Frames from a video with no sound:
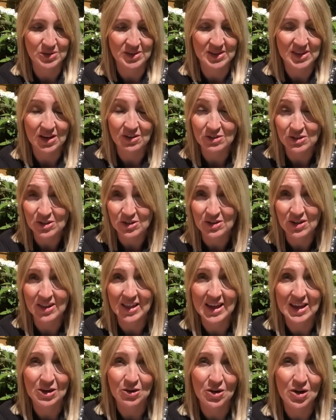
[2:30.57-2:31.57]
So do not
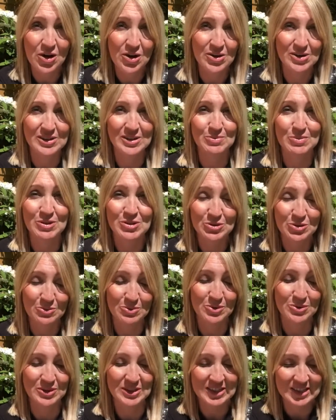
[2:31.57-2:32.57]
let your hearts be
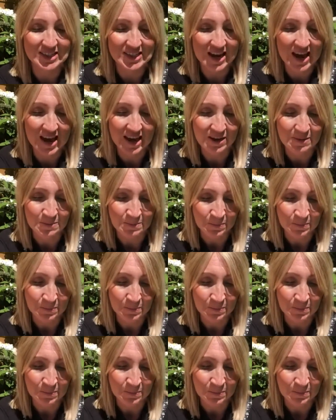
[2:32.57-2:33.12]
troubled today.